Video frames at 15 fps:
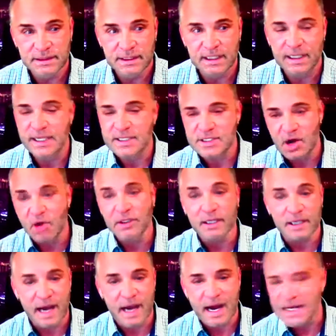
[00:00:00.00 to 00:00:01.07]
And these older
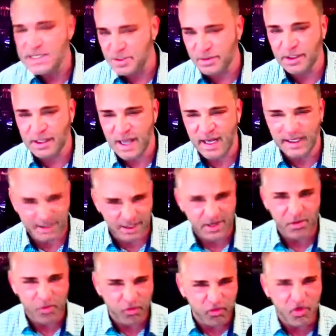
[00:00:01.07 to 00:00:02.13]
guys who were like,
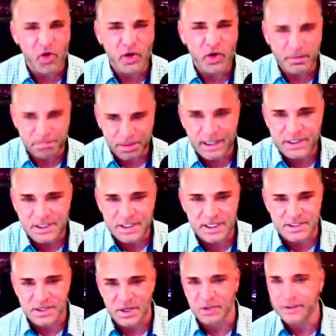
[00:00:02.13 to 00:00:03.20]
40 plus
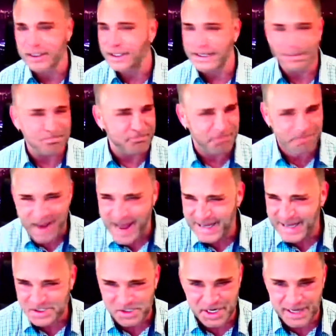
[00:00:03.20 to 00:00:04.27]
years old and in
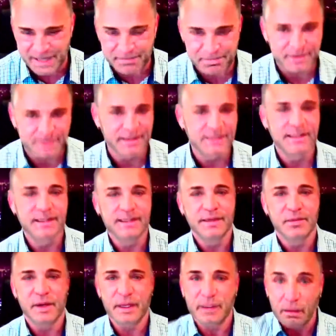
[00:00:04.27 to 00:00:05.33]
bad shape
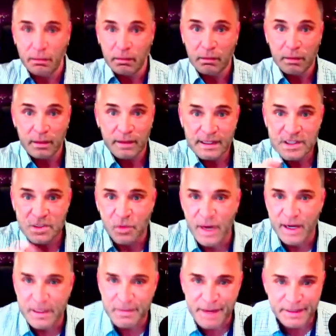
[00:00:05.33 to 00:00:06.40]
went, that's a
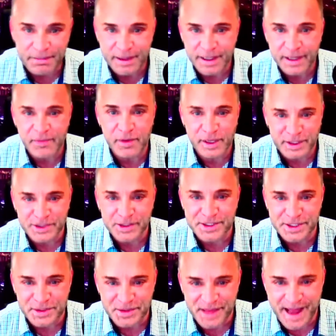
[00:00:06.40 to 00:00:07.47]
way to make money. We could
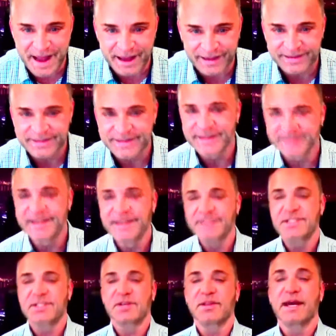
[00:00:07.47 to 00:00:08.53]
do that.
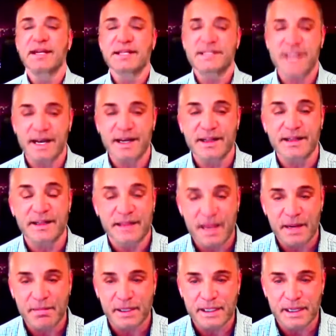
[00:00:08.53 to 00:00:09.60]
So they decided that
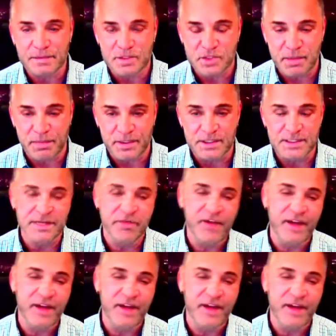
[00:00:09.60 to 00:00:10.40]
they'd become strippers. The